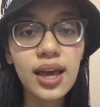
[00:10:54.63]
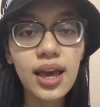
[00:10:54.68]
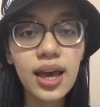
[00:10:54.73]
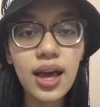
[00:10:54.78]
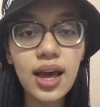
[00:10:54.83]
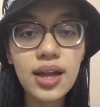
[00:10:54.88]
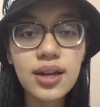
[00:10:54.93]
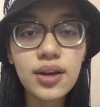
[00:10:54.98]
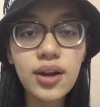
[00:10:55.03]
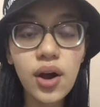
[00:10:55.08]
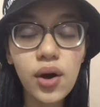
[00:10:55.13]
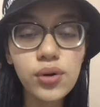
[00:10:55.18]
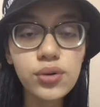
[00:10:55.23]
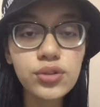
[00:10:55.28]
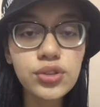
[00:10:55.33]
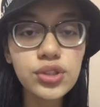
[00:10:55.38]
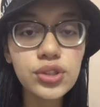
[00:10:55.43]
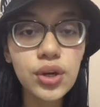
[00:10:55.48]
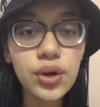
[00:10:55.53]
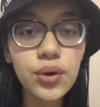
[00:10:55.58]
and
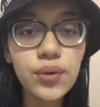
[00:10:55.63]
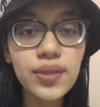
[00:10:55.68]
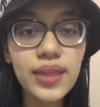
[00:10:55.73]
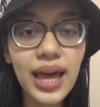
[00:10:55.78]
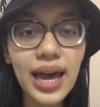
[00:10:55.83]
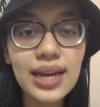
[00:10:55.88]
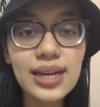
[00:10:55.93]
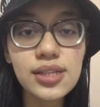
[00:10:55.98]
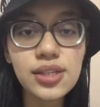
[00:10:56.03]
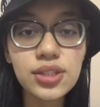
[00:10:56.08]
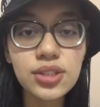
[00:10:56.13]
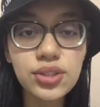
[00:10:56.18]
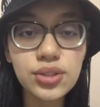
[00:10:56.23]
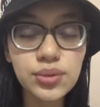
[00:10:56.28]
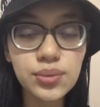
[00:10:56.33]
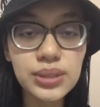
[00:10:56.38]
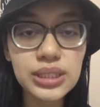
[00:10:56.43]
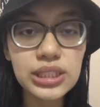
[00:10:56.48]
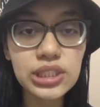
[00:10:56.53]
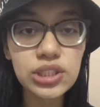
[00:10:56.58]
also that is the
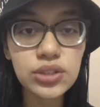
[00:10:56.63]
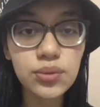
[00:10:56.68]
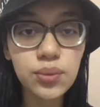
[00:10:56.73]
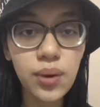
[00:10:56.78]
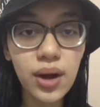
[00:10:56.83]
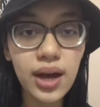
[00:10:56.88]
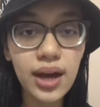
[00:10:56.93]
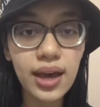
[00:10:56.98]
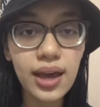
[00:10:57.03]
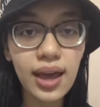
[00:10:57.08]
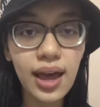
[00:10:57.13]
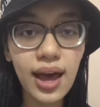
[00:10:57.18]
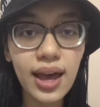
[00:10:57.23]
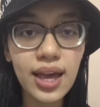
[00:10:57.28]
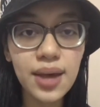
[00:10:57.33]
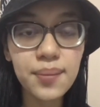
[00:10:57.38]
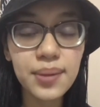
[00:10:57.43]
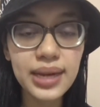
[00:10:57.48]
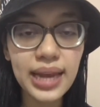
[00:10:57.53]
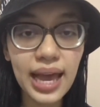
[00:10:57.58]
reason why I
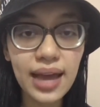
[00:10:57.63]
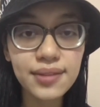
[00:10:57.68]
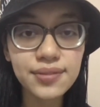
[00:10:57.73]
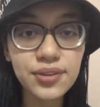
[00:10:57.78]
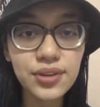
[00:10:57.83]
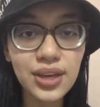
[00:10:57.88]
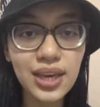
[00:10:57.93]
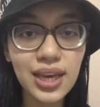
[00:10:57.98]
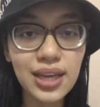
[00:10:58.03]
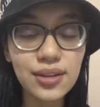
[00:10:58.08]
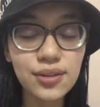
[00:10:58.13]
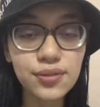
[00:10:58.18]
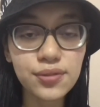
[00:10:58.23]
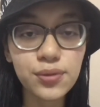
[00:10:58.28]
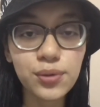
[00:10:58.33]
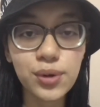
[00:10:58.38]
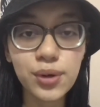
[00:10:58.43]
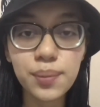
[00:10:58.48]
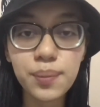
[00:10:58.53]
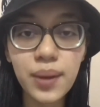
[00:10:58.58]
am an advocate
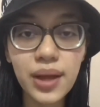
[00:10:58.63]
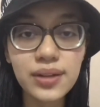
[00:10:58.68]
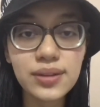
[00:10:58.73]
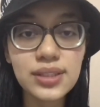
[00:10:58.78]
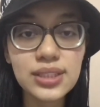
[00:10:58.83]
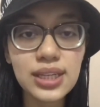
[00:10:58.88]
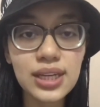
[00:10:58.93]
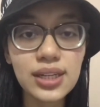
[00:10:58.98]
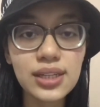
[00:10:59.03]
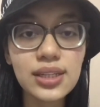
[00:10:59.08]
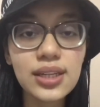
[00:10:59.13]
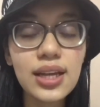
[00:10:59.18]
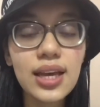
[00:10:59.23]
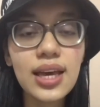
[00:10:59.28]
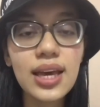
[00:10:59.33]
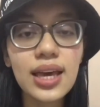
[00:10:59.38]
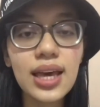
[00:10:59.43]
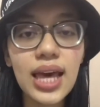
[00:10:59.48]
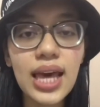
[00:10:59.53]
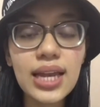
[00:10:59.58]
for mental
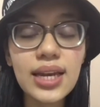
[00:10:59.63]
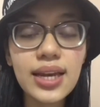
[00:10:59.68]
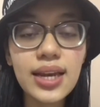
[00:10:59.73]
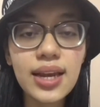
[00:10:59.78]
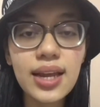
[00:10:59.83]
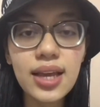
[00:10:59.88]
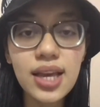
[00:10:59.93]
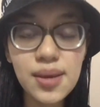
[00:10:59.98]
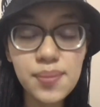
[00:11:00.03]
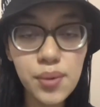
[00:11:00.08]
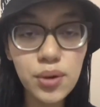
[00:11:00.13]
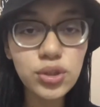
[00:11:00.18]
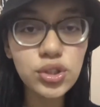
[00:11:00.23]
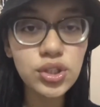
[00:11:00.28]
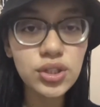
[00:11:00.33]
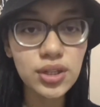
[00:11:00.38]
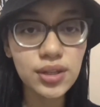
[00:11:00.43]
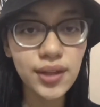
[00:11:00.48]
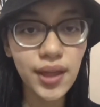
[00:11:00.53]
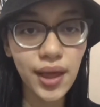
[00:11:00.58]
and
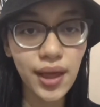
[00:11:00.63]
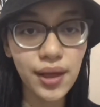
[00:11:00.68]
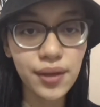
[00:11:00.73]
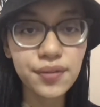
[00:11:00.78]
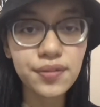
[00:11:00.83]
emotional health